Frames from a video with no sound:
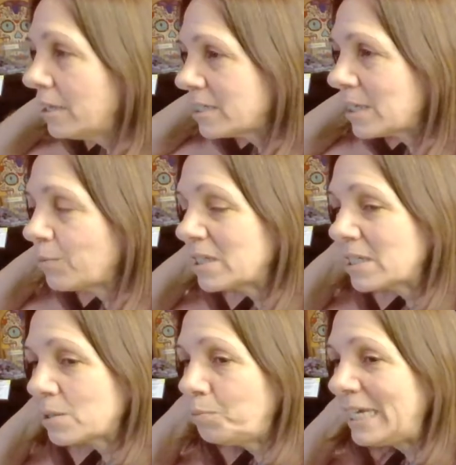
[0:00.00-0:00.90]
someone
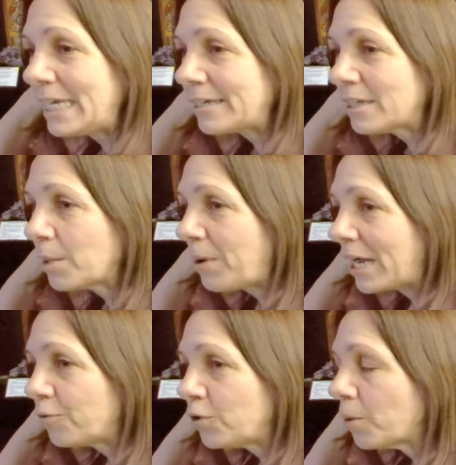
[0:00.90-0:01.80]
speaking in the
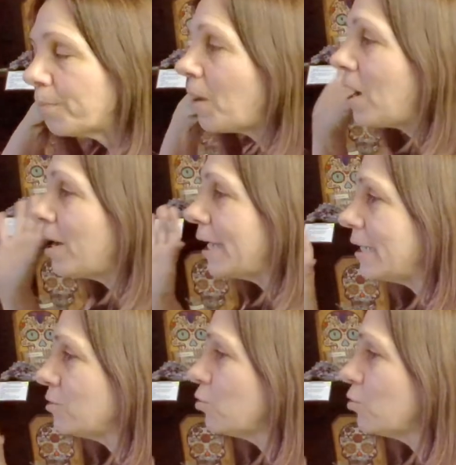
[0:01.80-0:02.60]
back of your mind